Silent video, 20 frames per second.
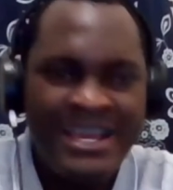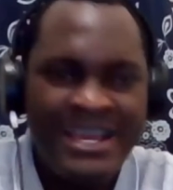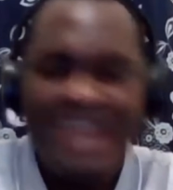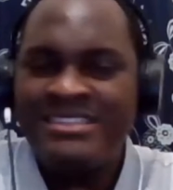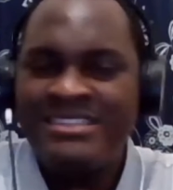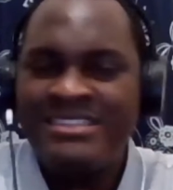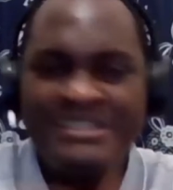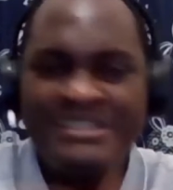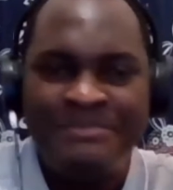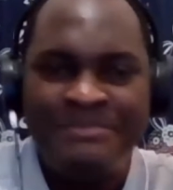
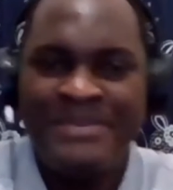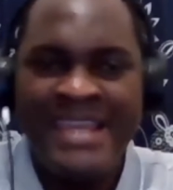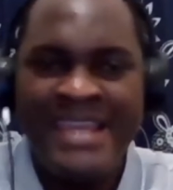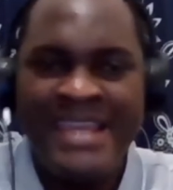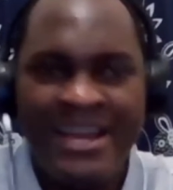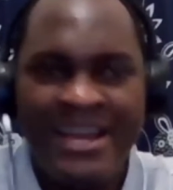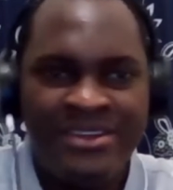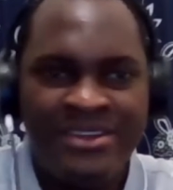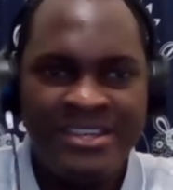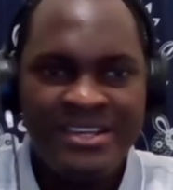How does it
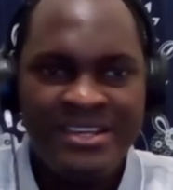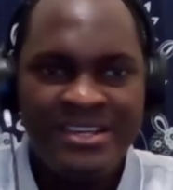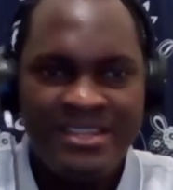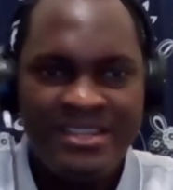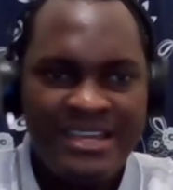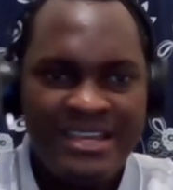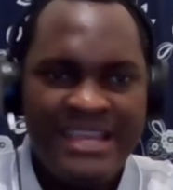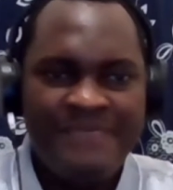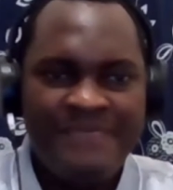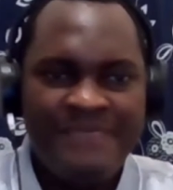play out?
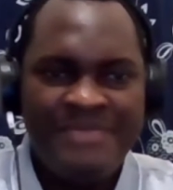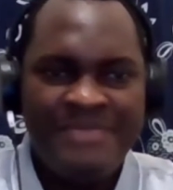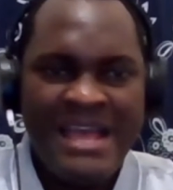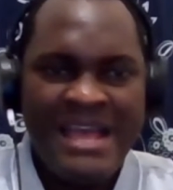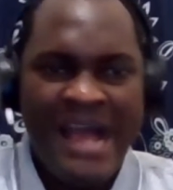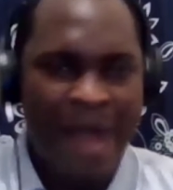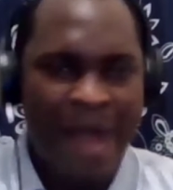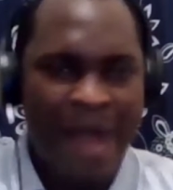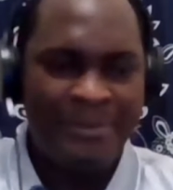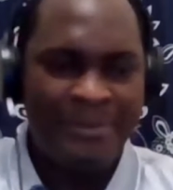
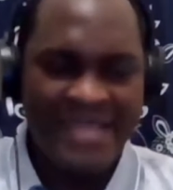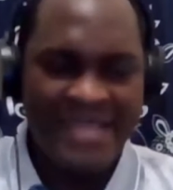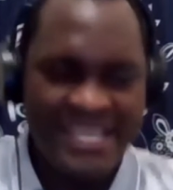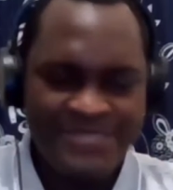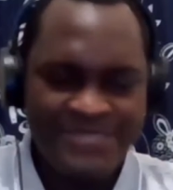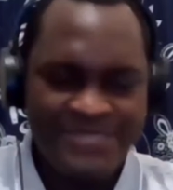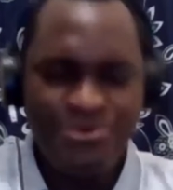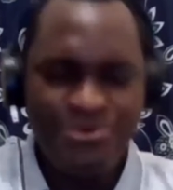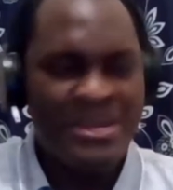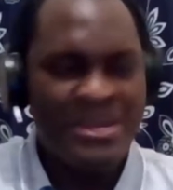Are
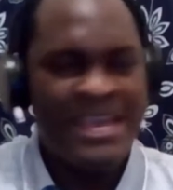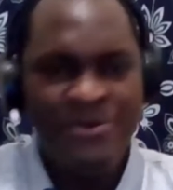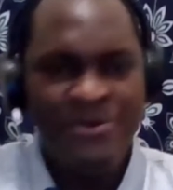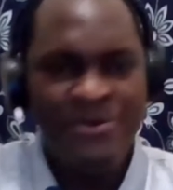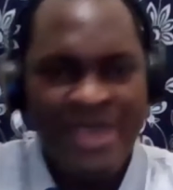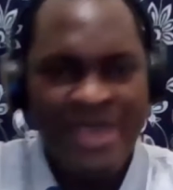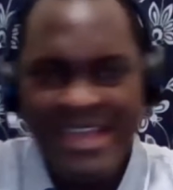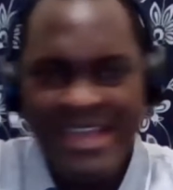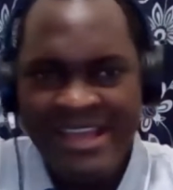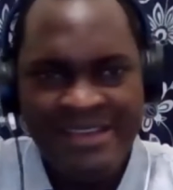players fully
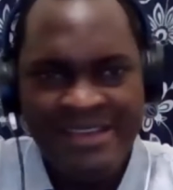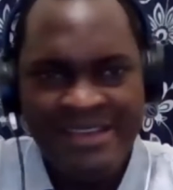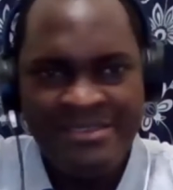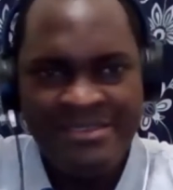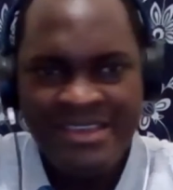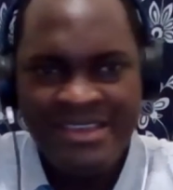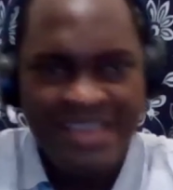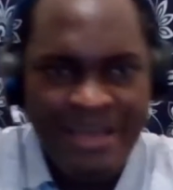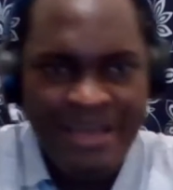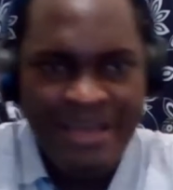
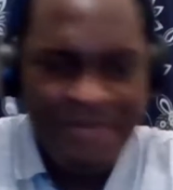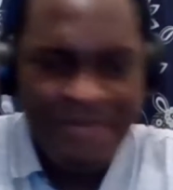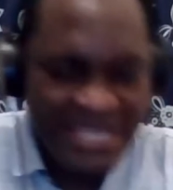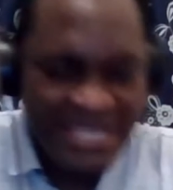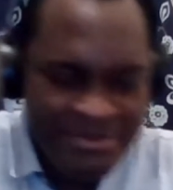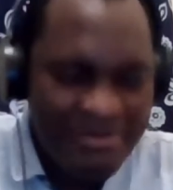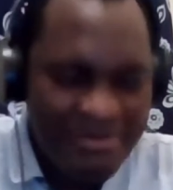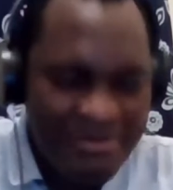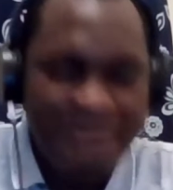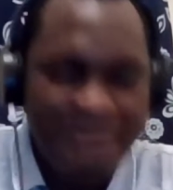aware? Are
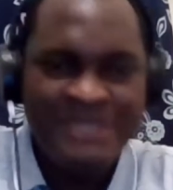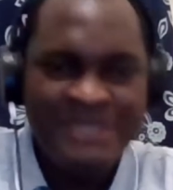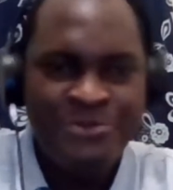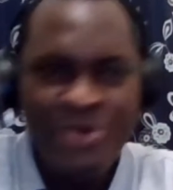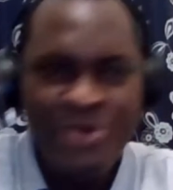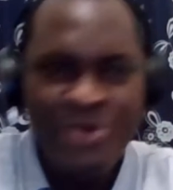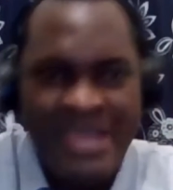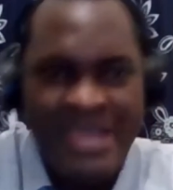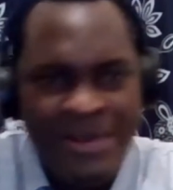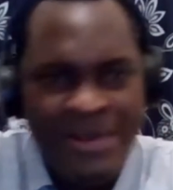management members
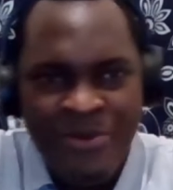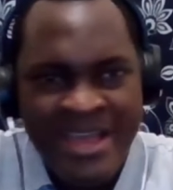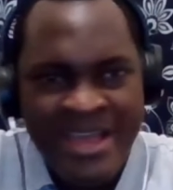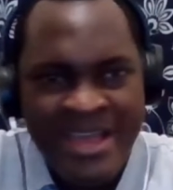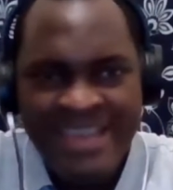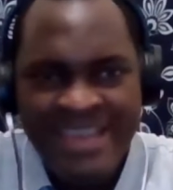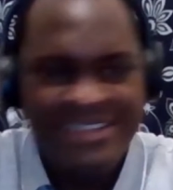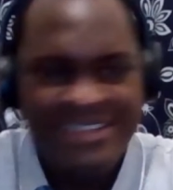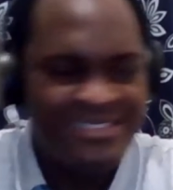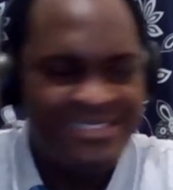fully
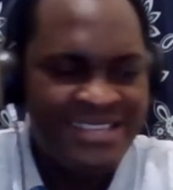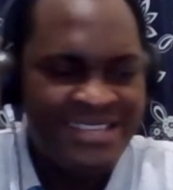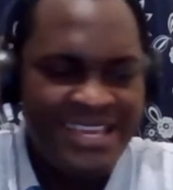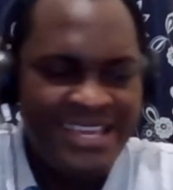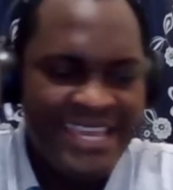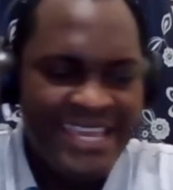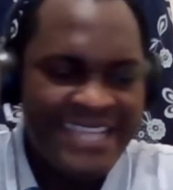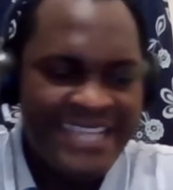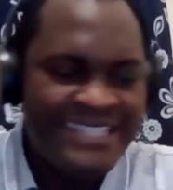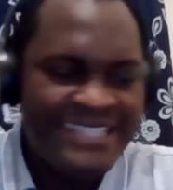aware?
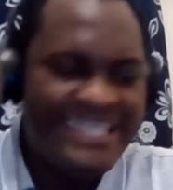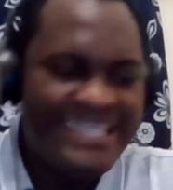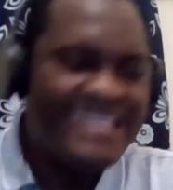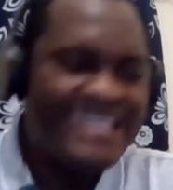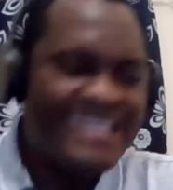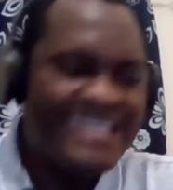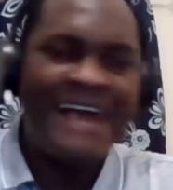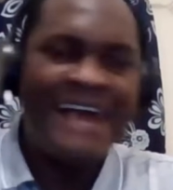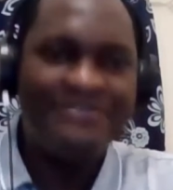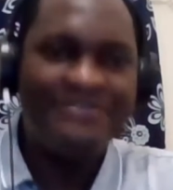
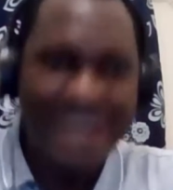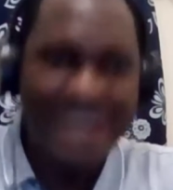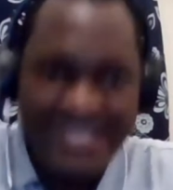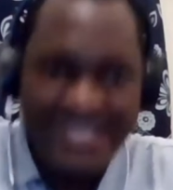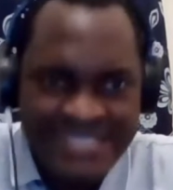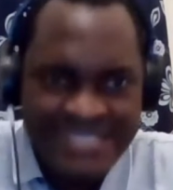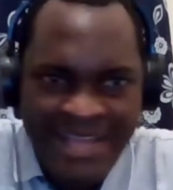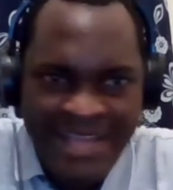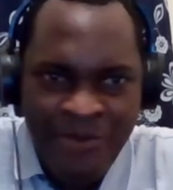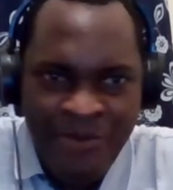Indeed, our
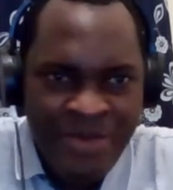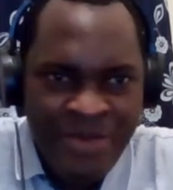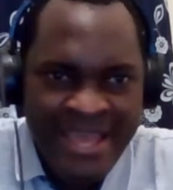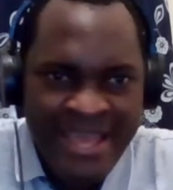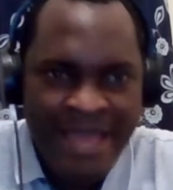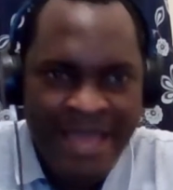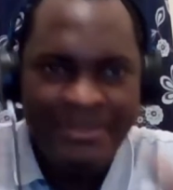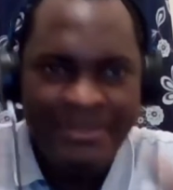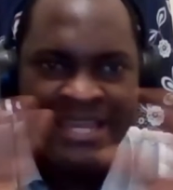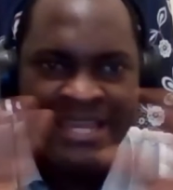fans are
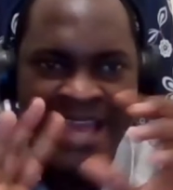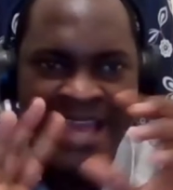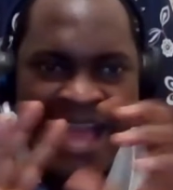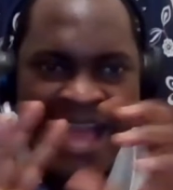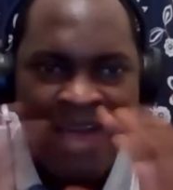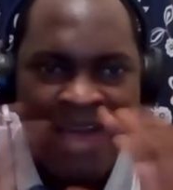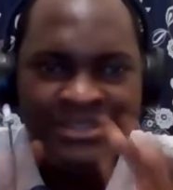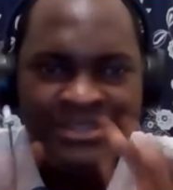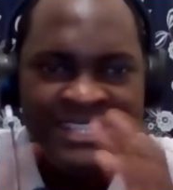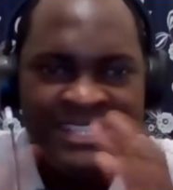aware. I mean,
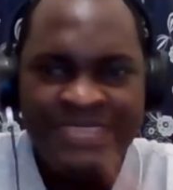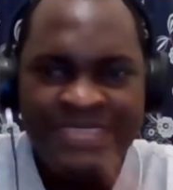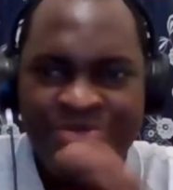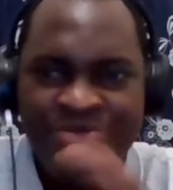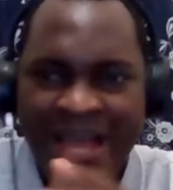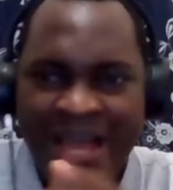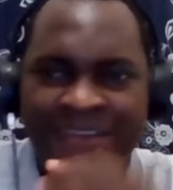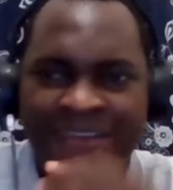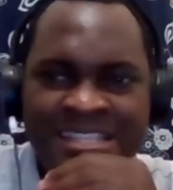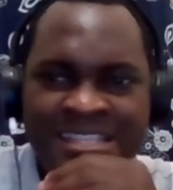how does
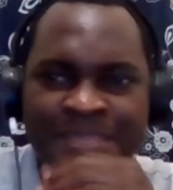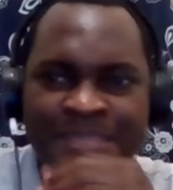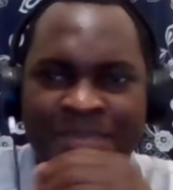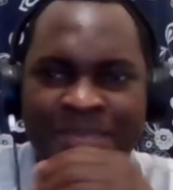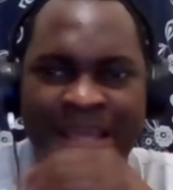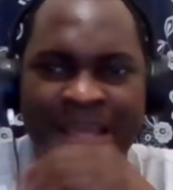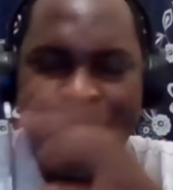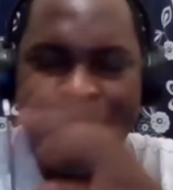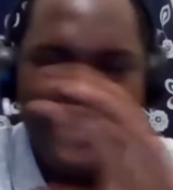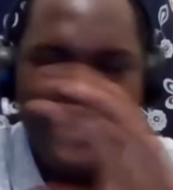it
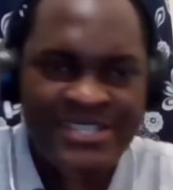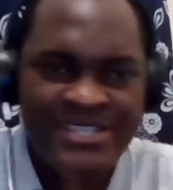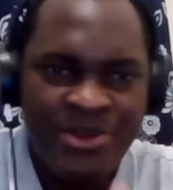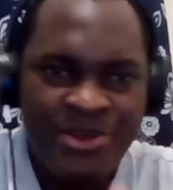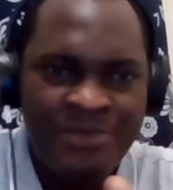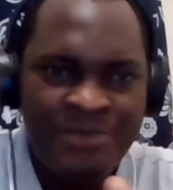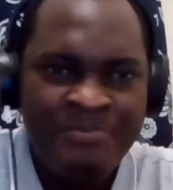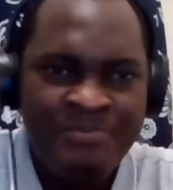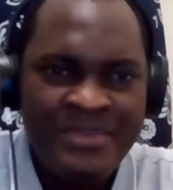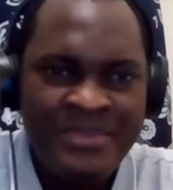play out based
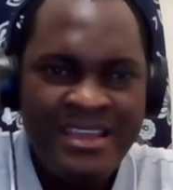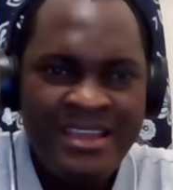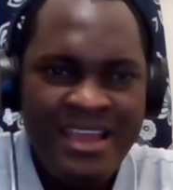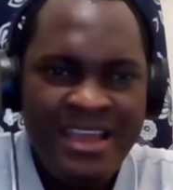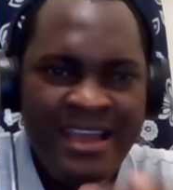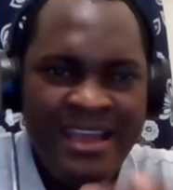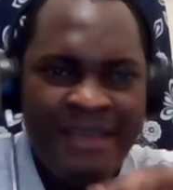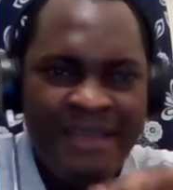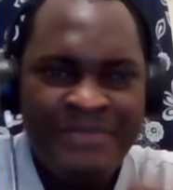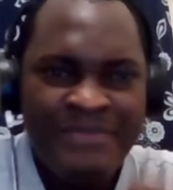on
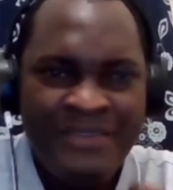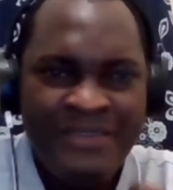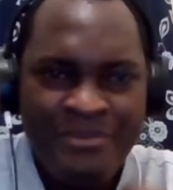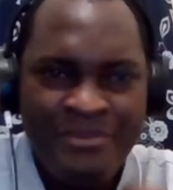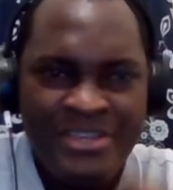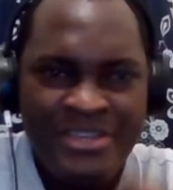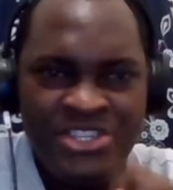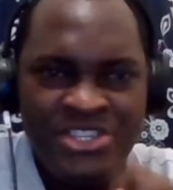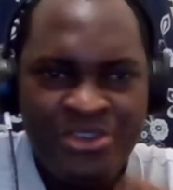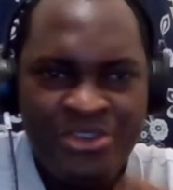the
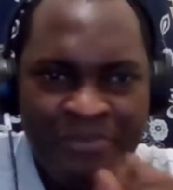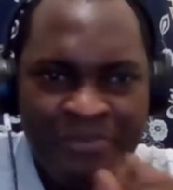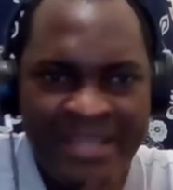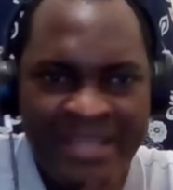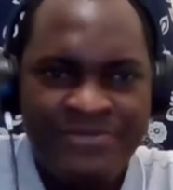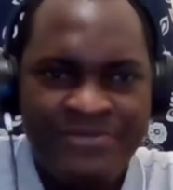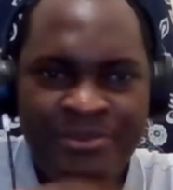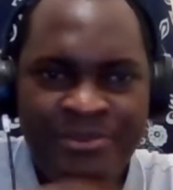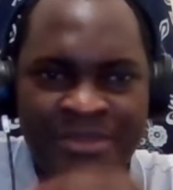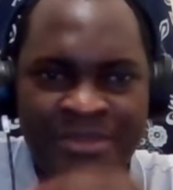information you
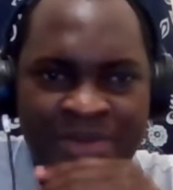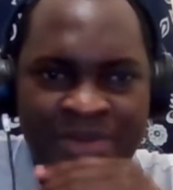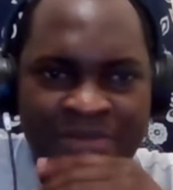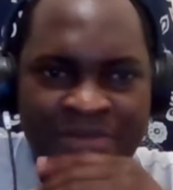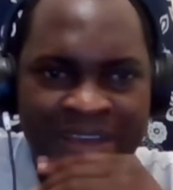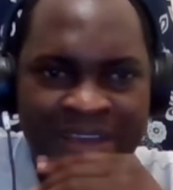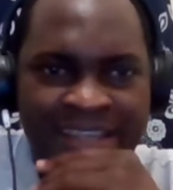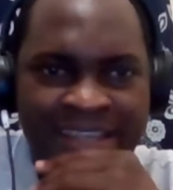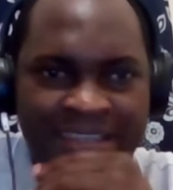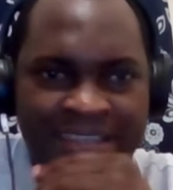picked from the
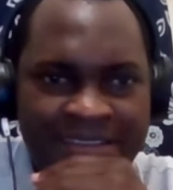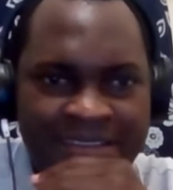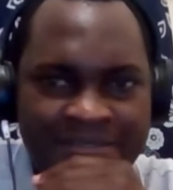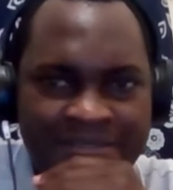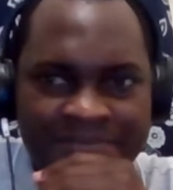grapevine?